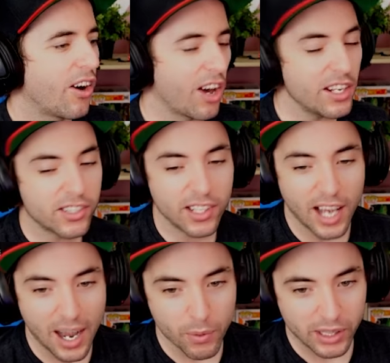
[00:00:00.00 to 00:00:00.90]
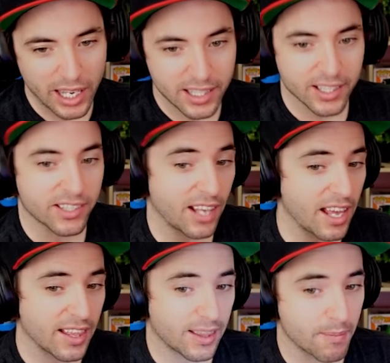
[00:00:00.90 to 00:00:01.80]
Honestly, I would like to say
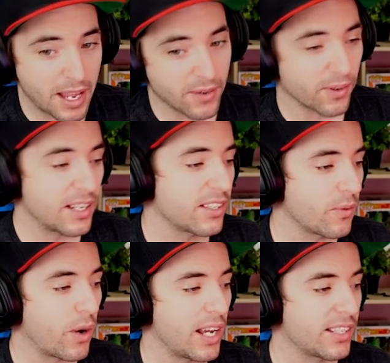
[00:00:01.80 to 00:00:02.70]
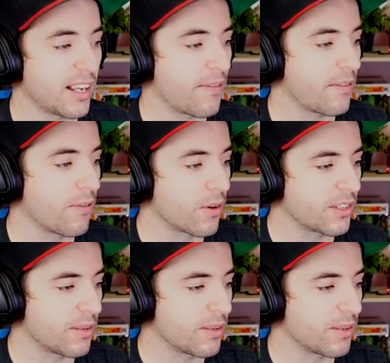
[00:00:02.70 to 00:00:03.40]
that the main reason why 7-4 is